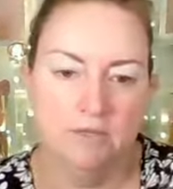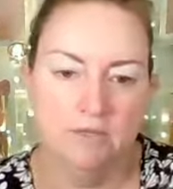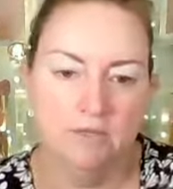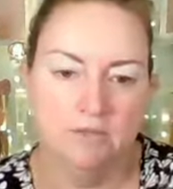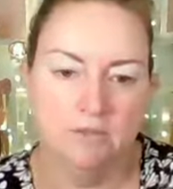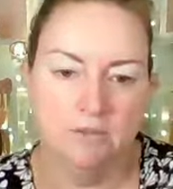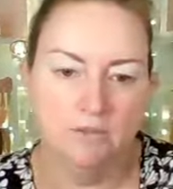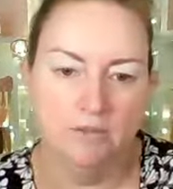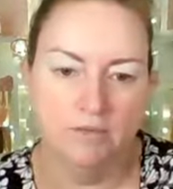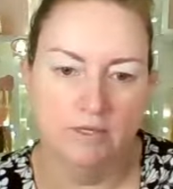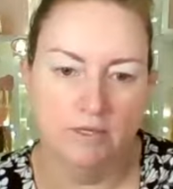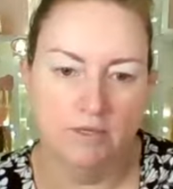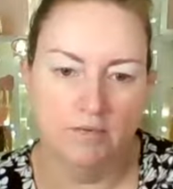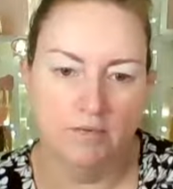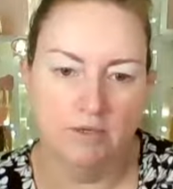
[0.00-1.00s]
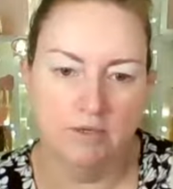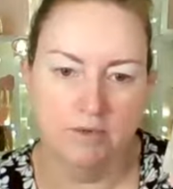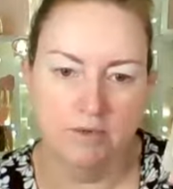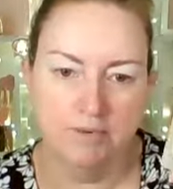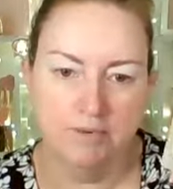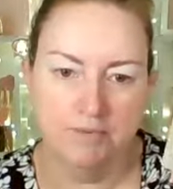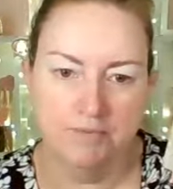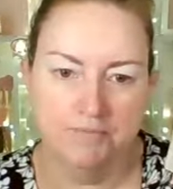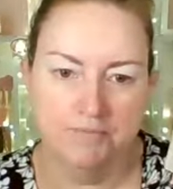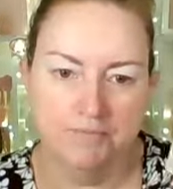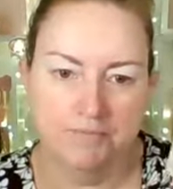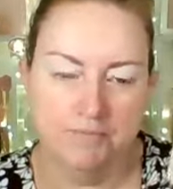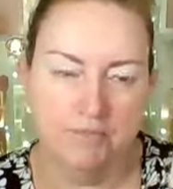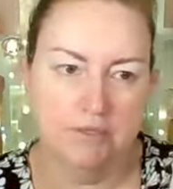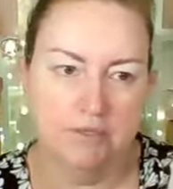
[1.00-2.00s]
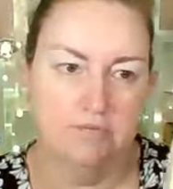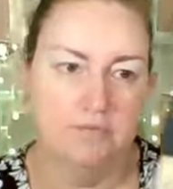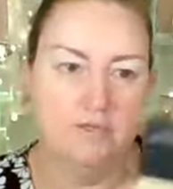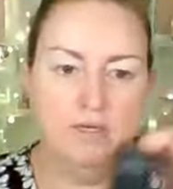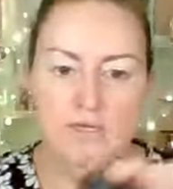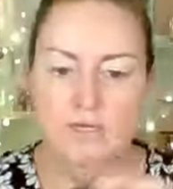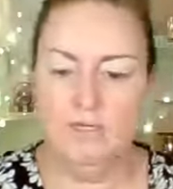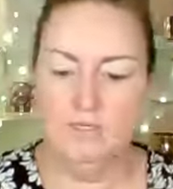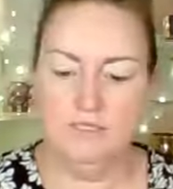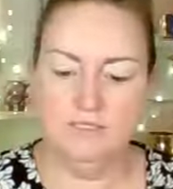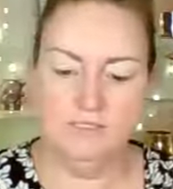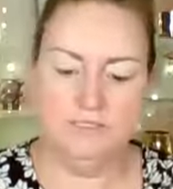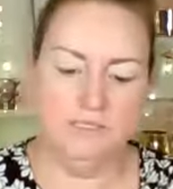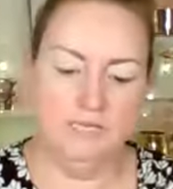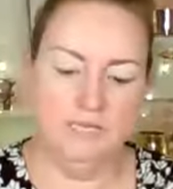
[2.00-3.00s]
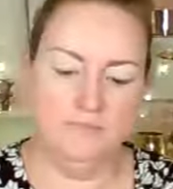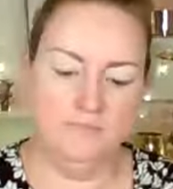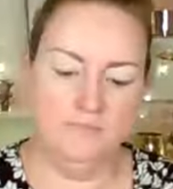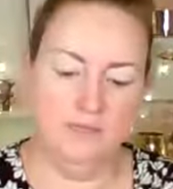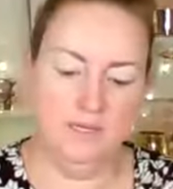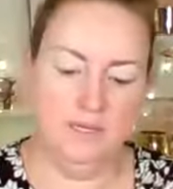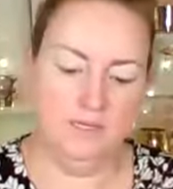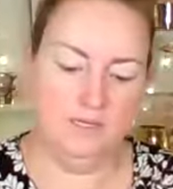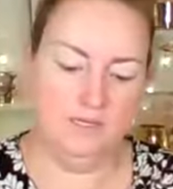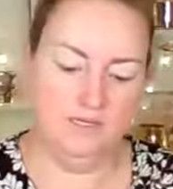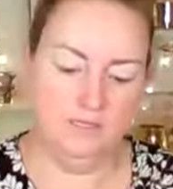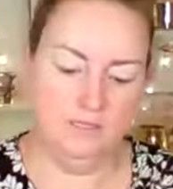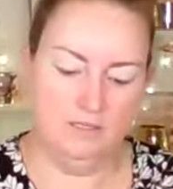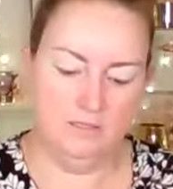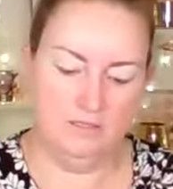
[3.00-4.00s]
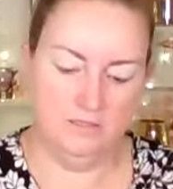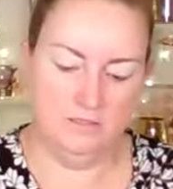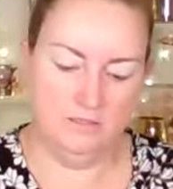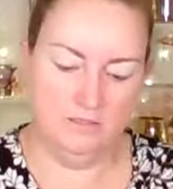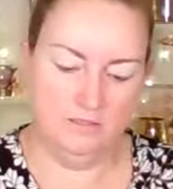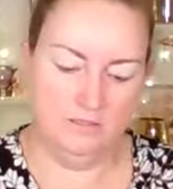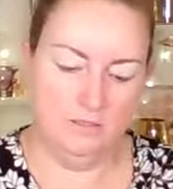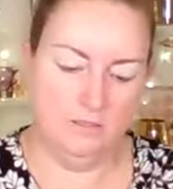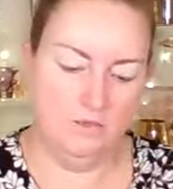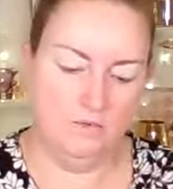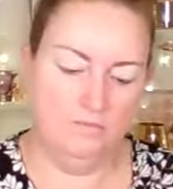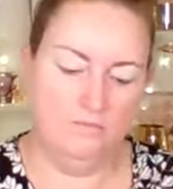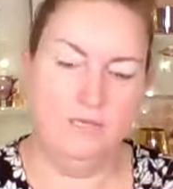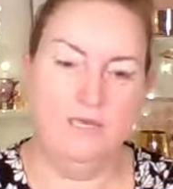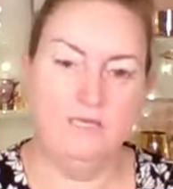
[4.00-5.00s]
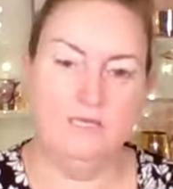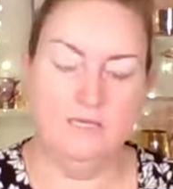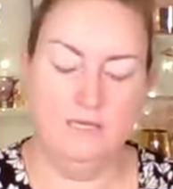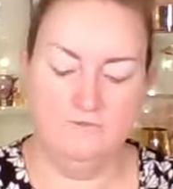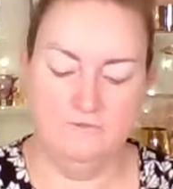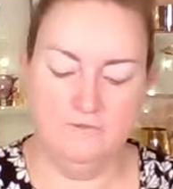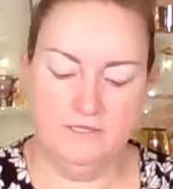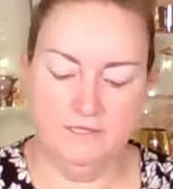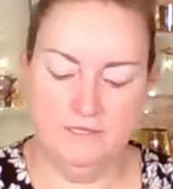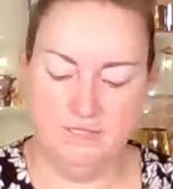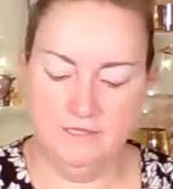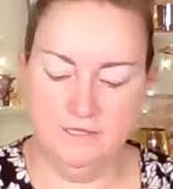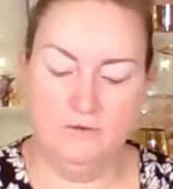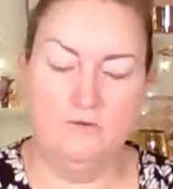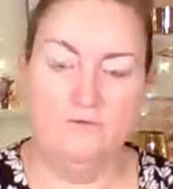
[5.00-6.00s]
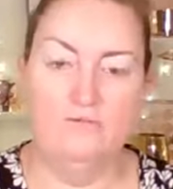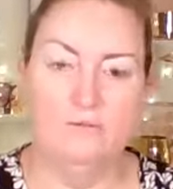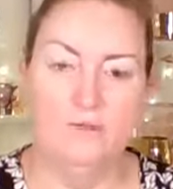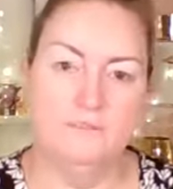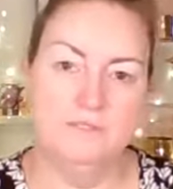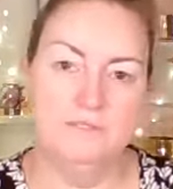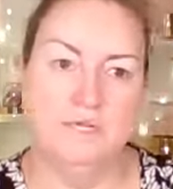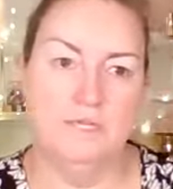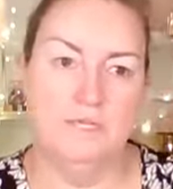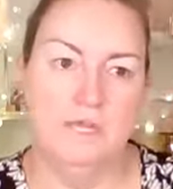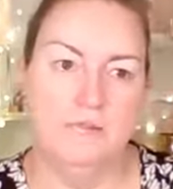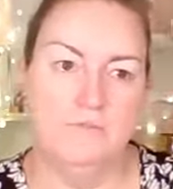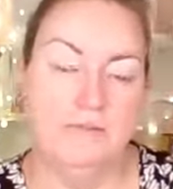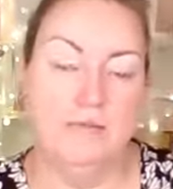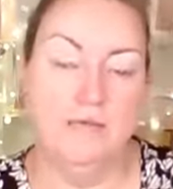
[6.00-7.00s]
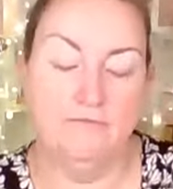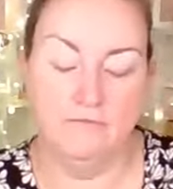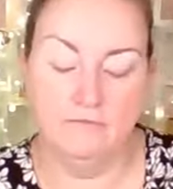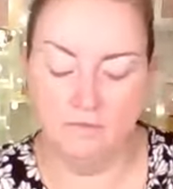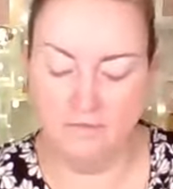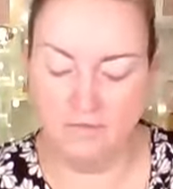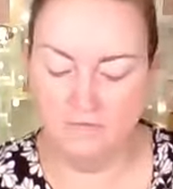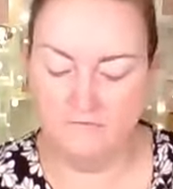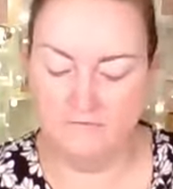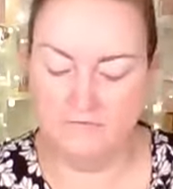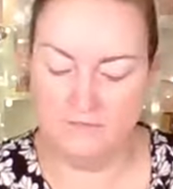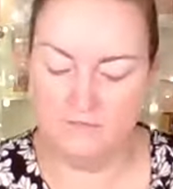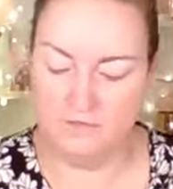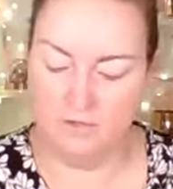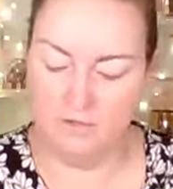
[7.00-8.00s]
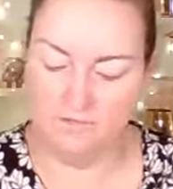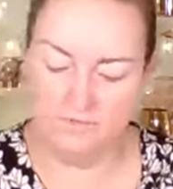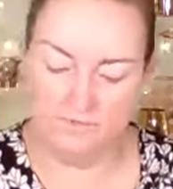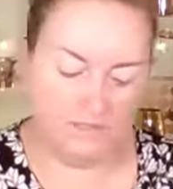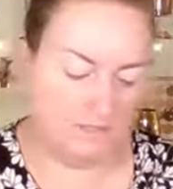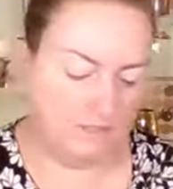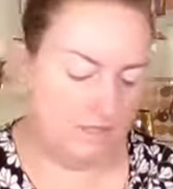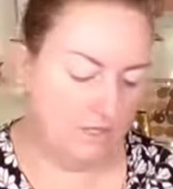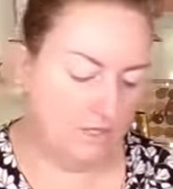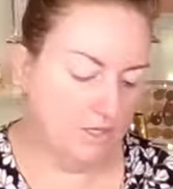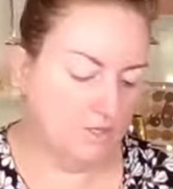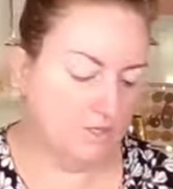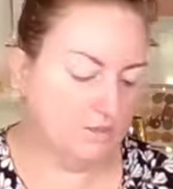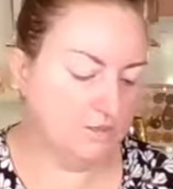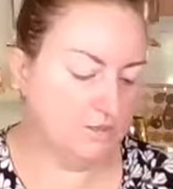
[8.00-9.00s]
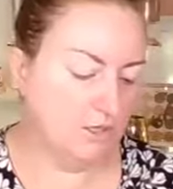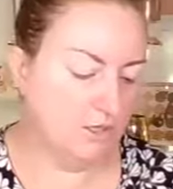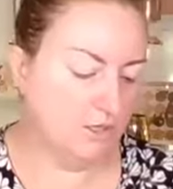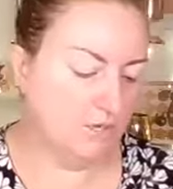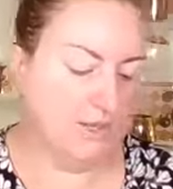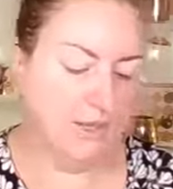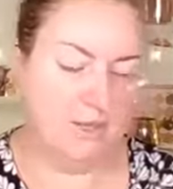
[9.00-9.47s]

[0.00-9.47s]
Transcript: So there we go. So this, I really love the e.l.f. website. They have a lot of deals often. So